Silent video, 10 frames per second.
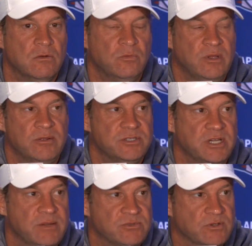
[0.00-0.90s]
Well, maybe
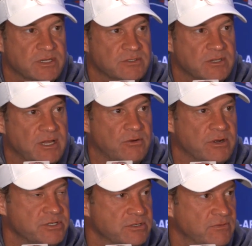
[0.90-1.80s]
James will answer that
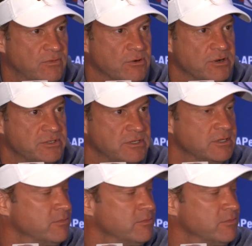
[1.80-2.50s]
question for us.